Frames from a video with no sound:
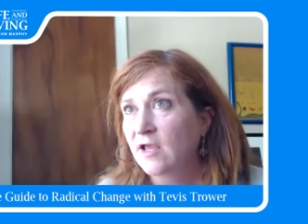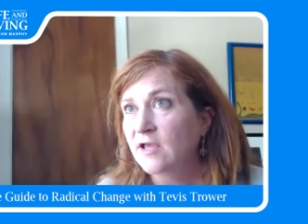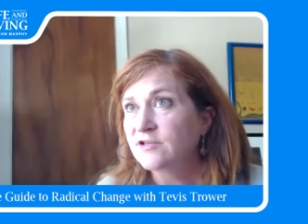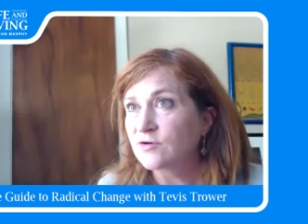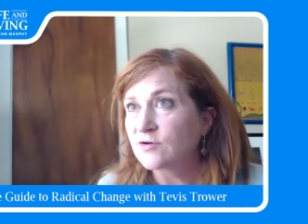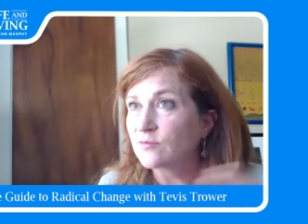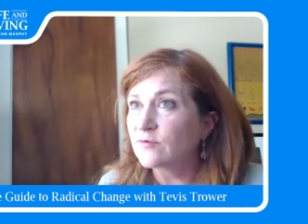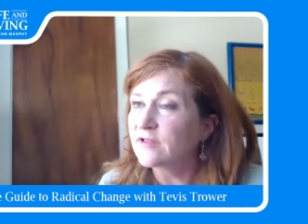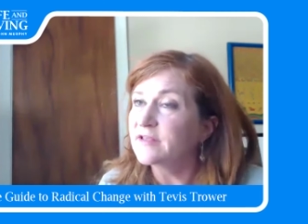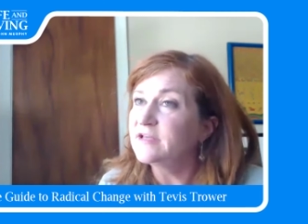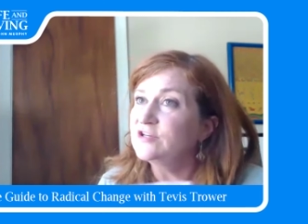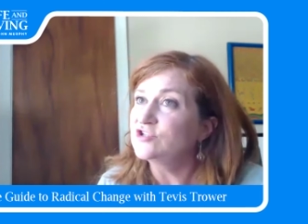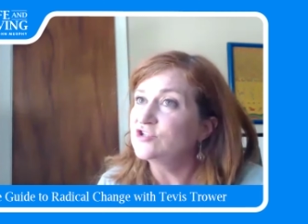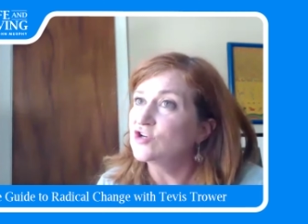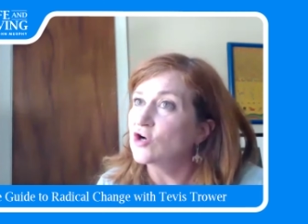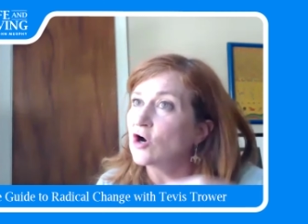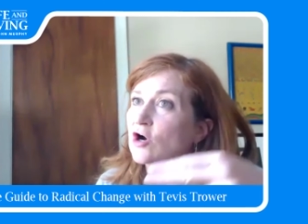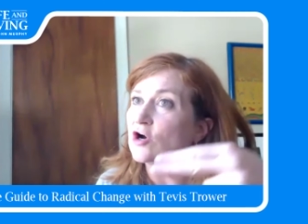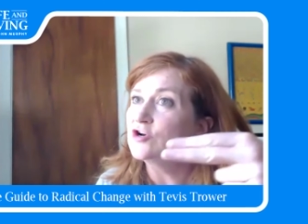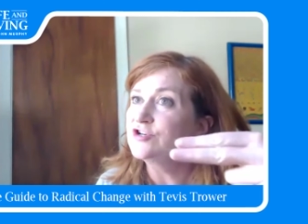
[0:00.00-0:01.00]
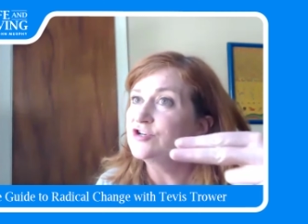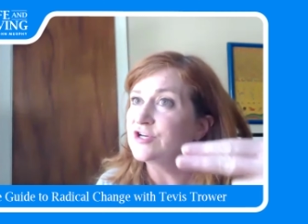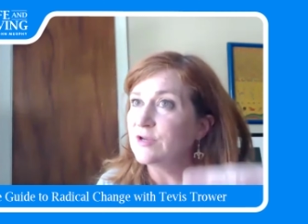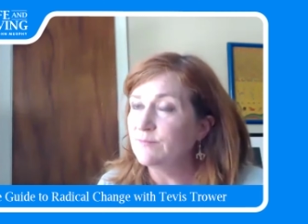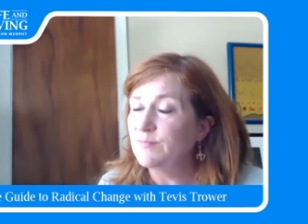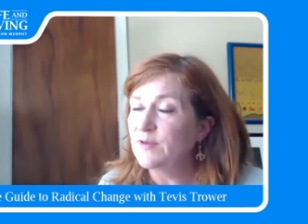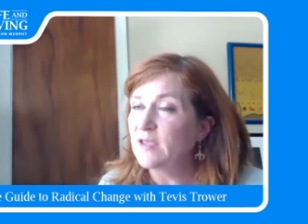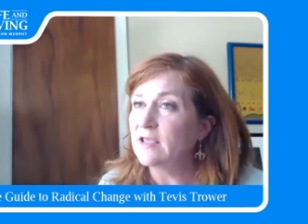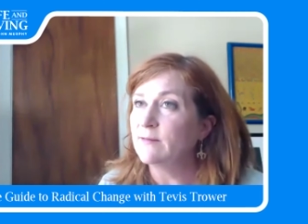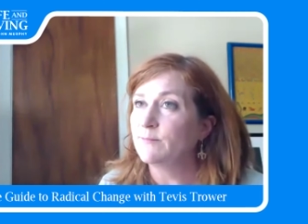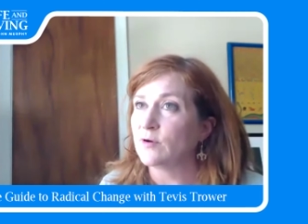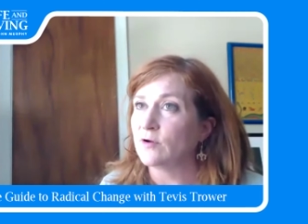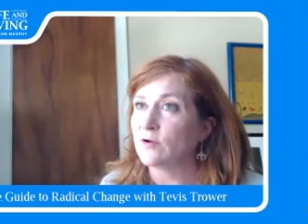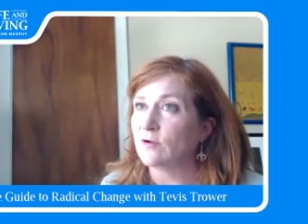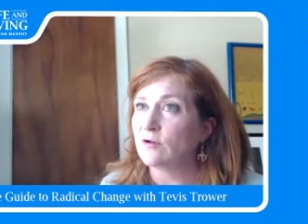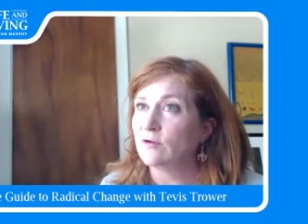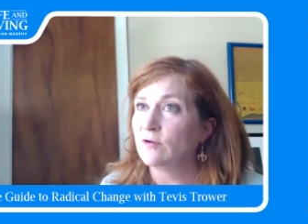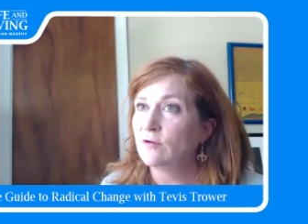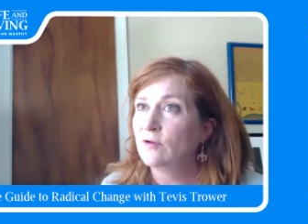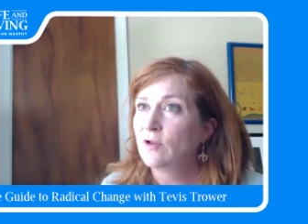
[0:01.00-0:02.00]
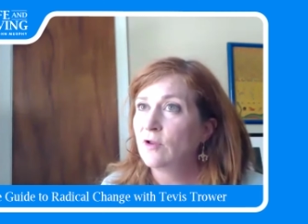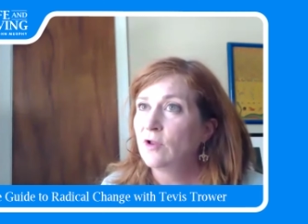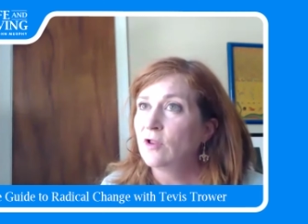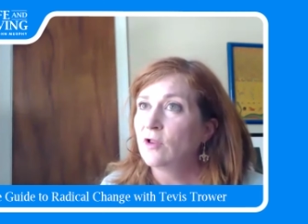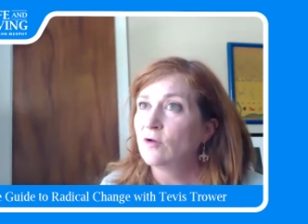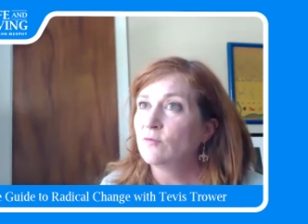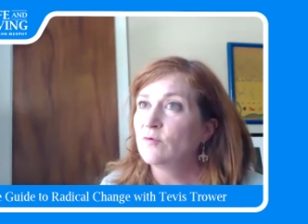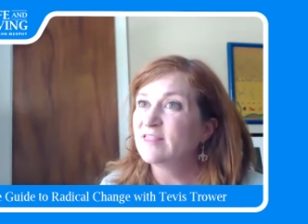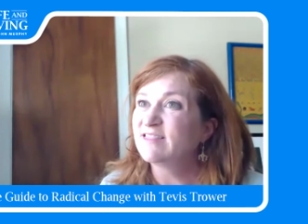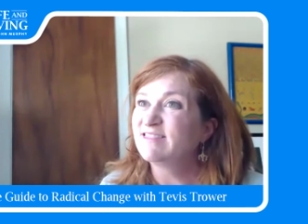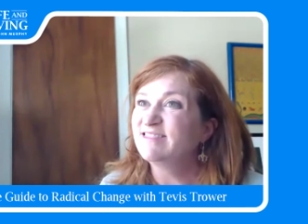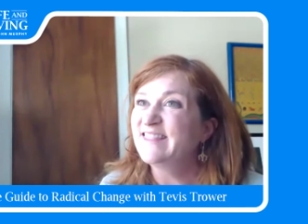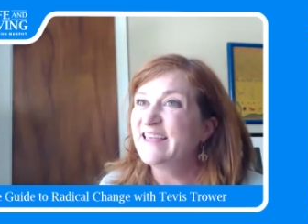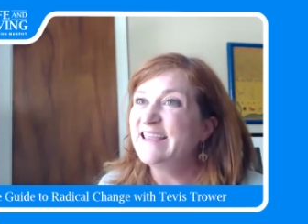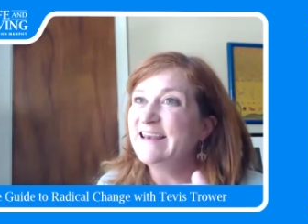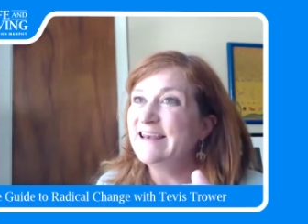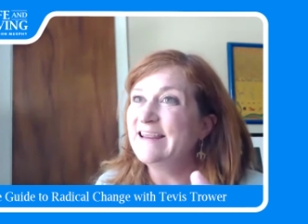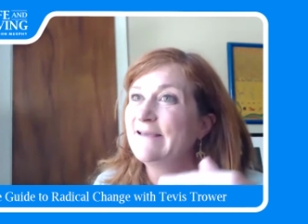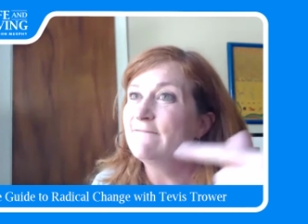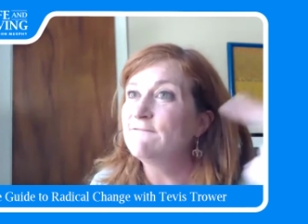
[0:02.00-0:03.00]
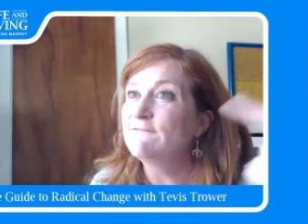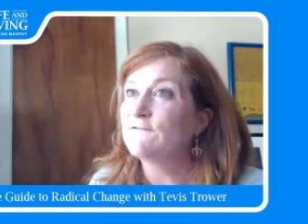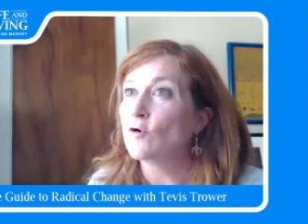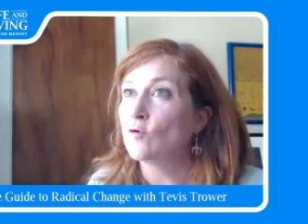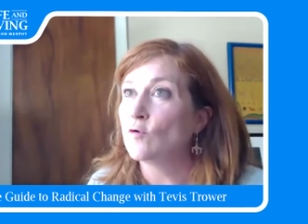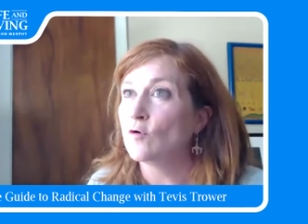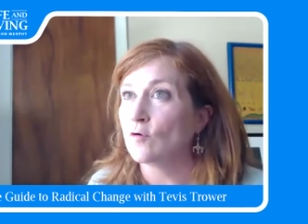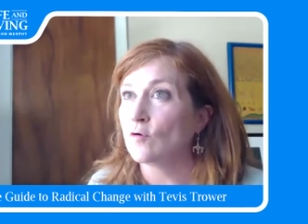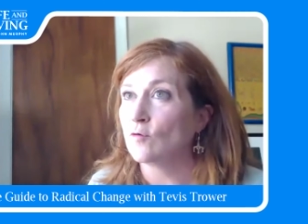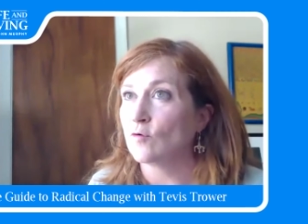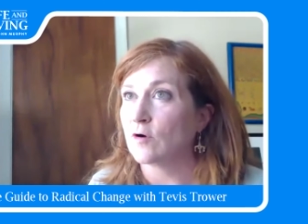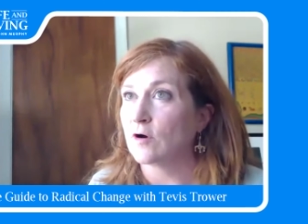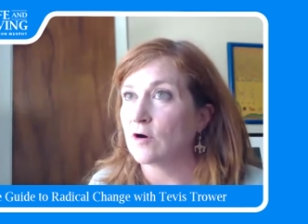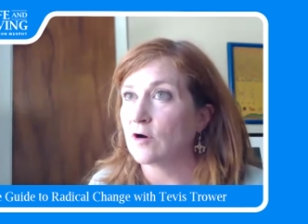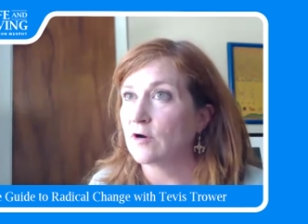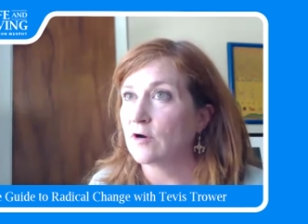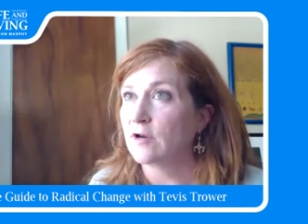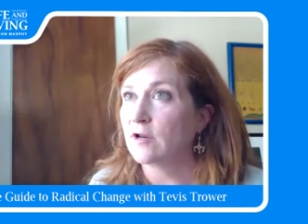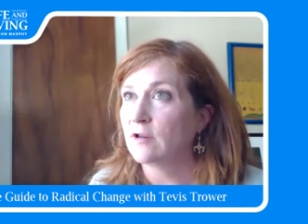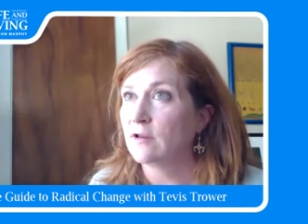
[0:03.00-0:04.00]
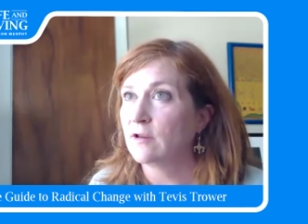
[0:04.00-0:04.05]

To really charging people with leading forward